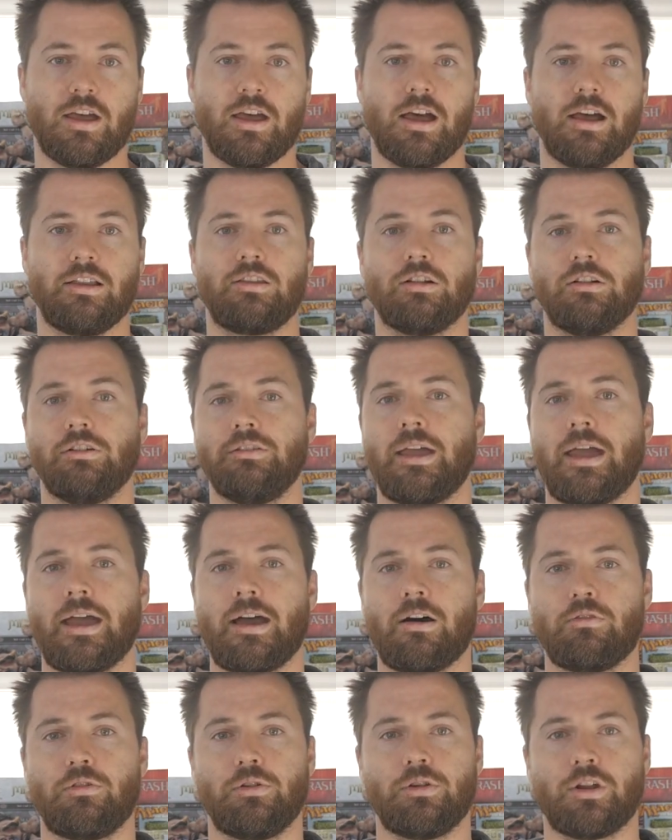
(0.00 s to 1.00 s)
until
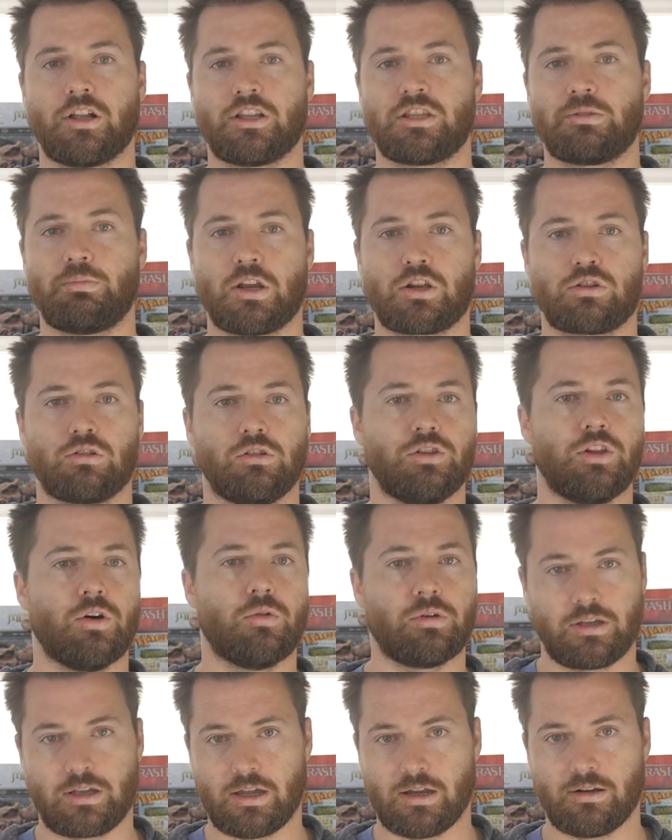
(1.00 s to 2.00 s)
now they're not special and no
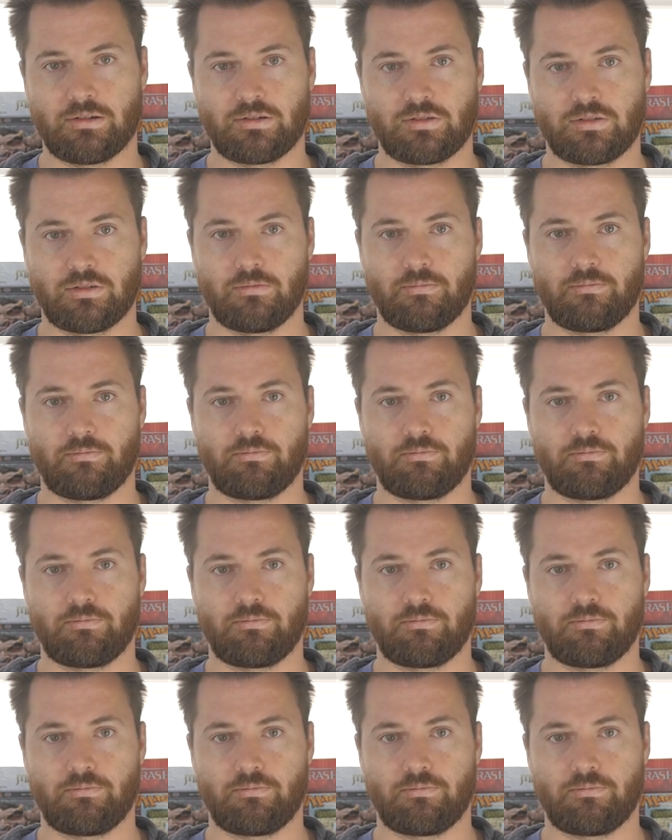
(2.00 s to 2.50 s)
one cares.